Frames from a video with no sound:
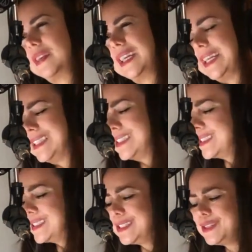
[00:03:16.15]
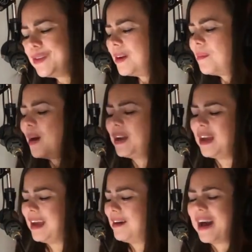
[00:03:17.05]
It's not
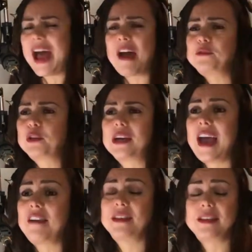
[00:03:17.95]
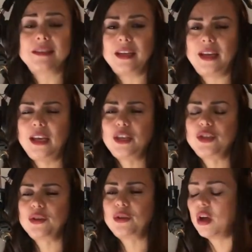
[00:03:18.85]
about her afterlife
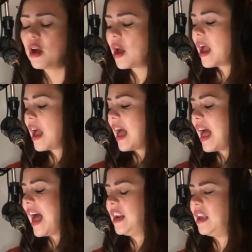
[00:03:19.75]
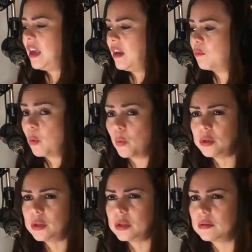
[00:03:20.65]
destination and if we
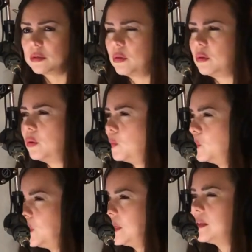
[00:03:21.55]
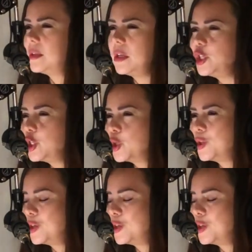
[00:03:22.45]
would or wouldn't see each other